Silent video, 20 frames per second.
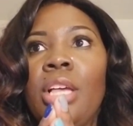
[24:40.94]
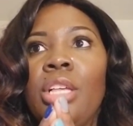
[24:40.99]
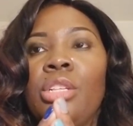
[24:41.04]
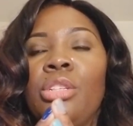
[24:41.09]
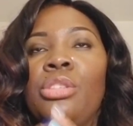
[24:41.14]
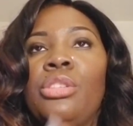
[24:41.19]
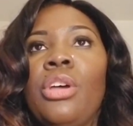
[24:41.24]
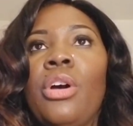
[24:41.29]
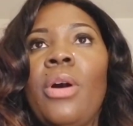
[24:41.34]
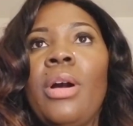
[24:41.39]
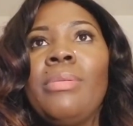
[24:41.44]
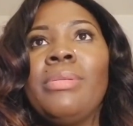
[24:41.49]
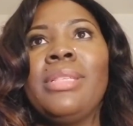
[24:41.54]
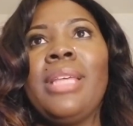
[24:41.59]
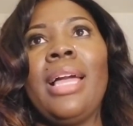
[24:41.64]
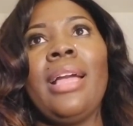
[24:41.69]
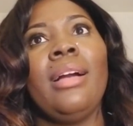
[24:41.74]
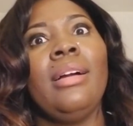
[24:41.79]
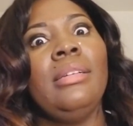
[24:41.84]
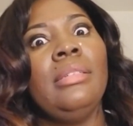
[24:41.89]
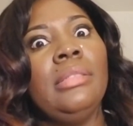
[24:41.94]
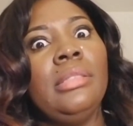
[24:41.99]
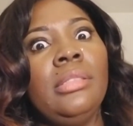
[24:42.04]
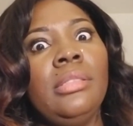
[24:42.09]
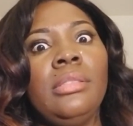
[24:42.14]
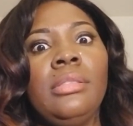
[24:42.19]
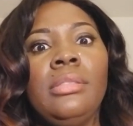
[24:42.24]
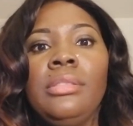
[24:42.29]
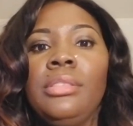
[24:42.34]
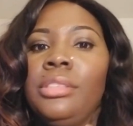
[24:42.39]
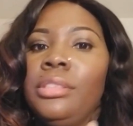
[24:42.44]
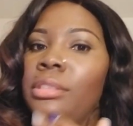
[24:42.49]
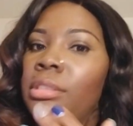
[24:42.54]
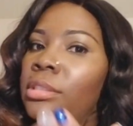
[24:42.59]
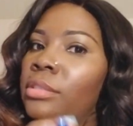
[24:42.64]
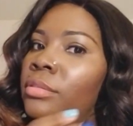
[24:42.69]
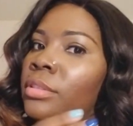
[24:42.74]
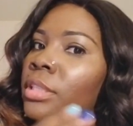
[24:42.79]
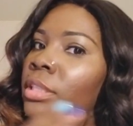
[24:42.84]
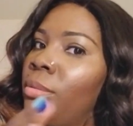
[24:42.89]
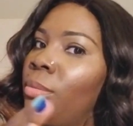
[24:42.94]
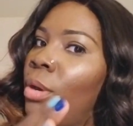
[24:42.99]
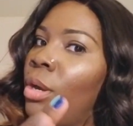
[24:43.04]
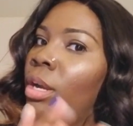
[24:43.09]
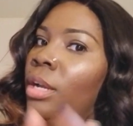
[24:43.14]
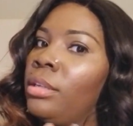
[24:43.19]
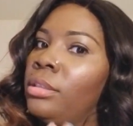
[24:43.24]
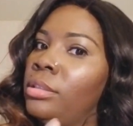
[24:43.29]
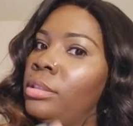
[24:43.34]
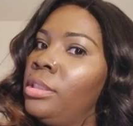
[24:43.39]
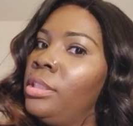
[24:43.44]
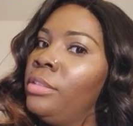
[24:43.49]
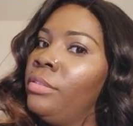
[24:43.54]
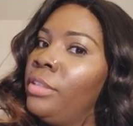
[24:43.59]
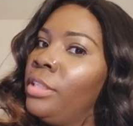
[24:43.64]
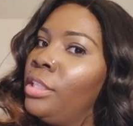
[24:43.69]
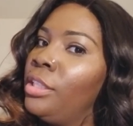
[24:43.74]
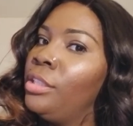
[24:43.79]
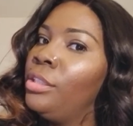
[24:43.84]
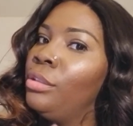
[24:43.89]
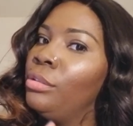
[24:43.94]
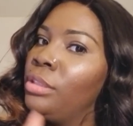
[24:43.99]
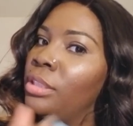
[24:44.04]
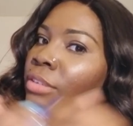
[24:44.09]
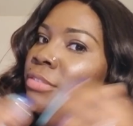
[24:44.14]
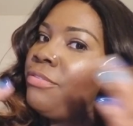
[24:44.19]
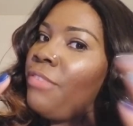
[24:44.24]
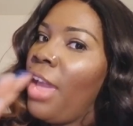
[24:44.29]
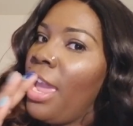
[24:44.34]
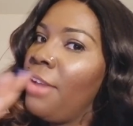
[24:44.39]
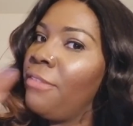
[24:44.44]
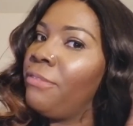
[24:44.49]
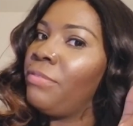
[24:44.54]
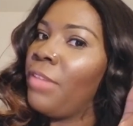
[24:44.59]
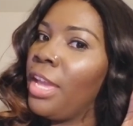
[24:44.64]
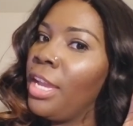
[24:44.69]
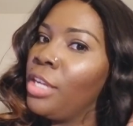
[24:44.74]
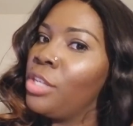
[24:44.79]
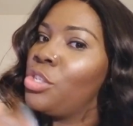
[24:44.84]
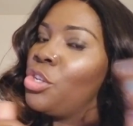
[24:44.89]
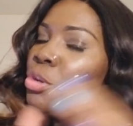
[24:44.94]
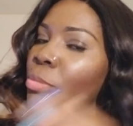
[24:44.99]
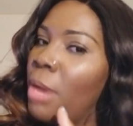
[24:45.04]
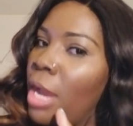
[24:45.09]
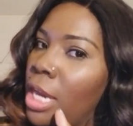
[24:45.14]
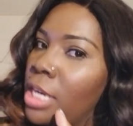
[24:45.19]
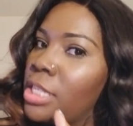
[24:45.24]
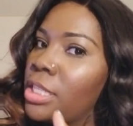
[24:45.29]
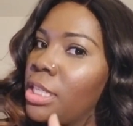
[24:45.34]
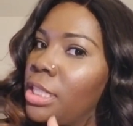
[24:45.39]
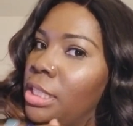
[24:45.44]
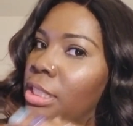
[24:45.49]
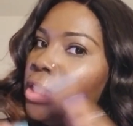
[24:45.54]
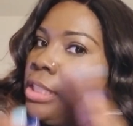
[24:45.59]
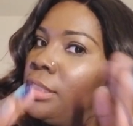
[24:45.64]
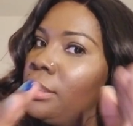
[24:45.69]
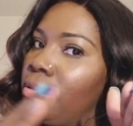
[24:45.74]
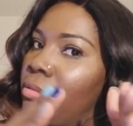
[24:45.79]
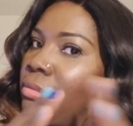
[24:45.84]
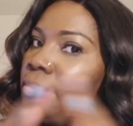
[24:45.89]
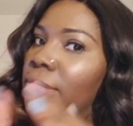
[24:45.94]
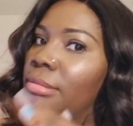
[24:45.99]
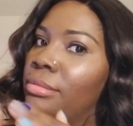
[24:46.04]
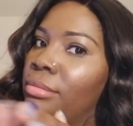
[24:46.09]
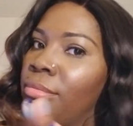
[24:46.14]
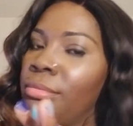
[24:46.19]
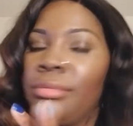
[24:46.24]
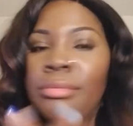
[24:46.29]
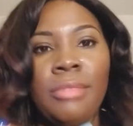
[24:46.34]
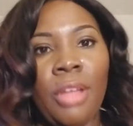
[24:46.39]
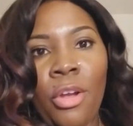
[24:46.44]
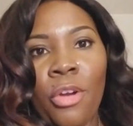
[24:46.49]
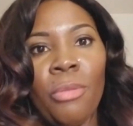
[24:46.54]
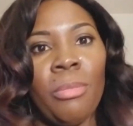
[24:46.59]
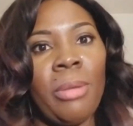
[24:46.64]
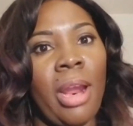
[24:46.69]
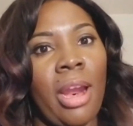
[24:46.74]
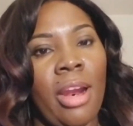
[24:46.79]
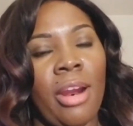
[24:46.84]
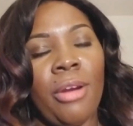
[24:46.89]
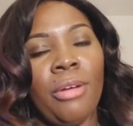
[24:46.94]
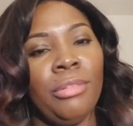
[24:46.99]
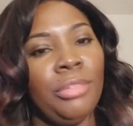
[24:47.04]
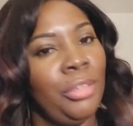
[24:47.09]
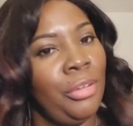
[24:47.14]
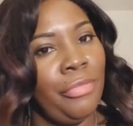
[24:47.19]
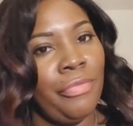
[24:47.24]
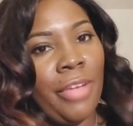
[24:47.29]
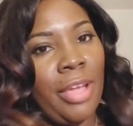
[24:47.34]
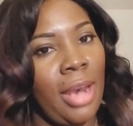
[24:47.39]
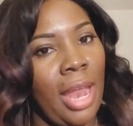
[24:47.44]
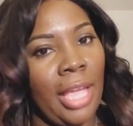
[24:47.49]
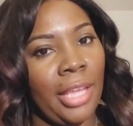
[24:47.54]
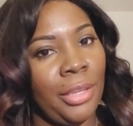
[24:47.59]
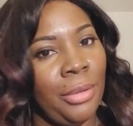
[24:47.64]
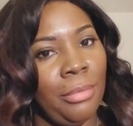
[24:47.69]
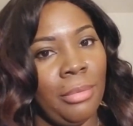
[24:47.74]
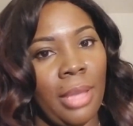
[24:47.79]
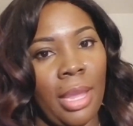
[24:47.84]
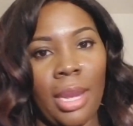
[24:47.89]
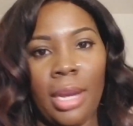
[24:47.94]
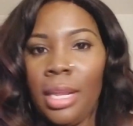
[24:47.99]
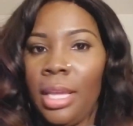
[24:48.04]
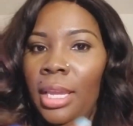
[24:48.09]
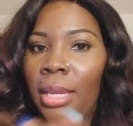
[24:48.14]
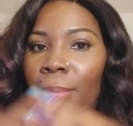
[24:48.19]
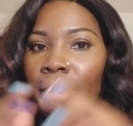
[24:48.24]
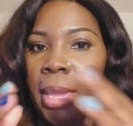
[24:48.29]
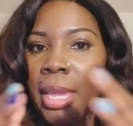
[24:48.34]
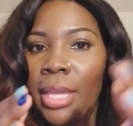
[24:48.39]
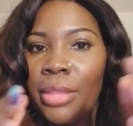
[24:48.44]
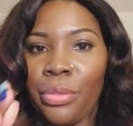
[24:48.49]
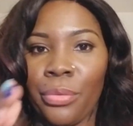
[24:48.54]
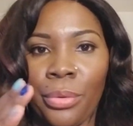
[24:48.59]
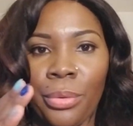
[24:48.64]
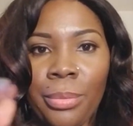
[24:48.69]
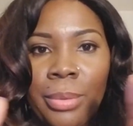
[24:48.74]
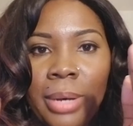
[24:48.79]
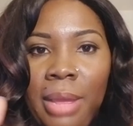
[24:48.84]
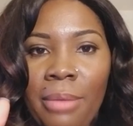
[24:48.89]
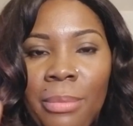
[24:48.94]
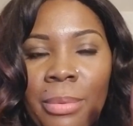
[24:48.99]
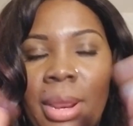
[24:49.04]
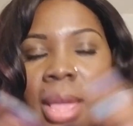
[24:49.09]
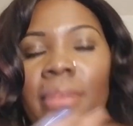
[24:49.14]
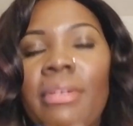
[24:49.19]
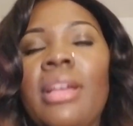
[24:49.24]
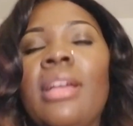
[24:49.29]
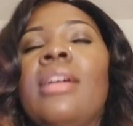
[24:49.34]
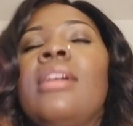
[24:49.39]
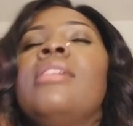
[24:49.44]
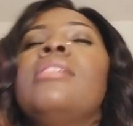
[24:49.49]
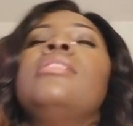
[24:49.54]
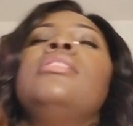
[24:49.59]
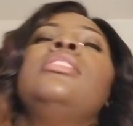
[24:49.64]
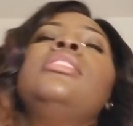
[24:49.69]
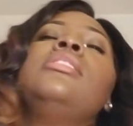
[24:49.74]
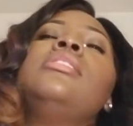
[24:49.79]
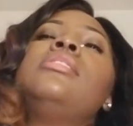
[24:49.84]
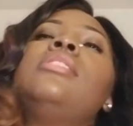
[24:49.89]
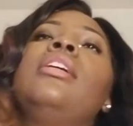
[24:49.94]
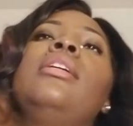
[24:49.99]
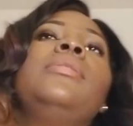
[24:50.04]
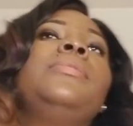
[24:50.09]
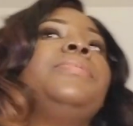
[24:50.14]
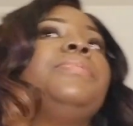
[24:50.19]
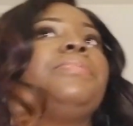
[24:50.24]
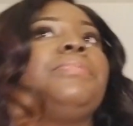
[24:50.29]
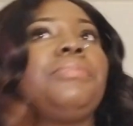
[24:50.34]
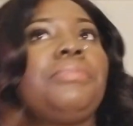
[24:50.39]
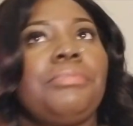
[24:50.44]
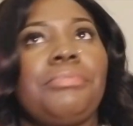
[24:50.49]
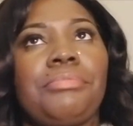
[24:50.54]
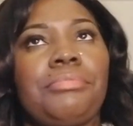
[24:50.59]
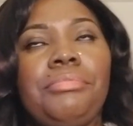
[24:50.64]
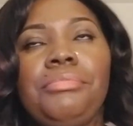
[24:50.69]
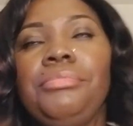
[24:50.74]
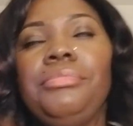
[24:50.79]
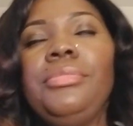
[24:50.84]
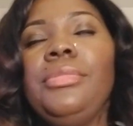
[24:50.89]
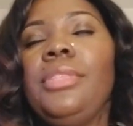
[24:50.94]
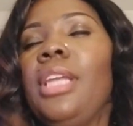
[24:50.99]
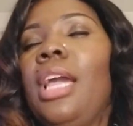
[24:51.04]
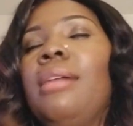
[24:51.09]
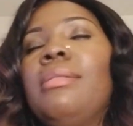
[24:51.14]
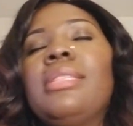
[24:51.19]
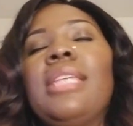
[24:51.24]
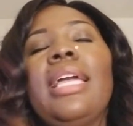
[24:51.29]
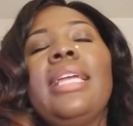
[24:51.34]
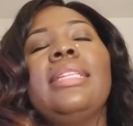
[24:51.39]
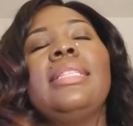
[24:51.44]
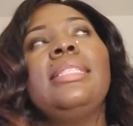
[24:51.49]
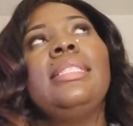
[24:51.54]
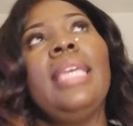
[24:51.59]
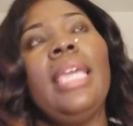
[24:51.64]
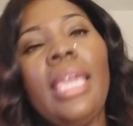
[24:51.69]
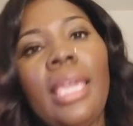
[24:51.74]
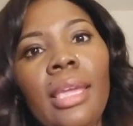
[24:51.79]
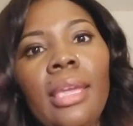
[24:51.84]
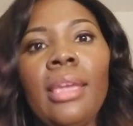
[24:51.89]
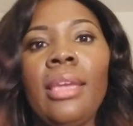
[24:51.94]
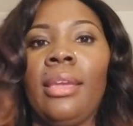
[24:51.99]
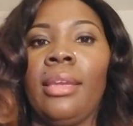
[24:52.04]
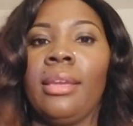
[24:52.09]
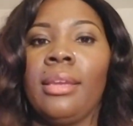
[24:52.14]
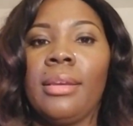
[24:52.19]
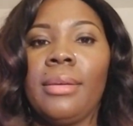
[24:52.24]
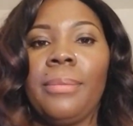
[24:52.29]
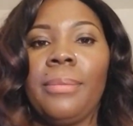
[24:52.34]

So I was like, oh, you ain't really walking, you ain't really using the faith thing too much, because homegirl, you feel like you can't even make it through, whatever, whatever. So I was like, dang.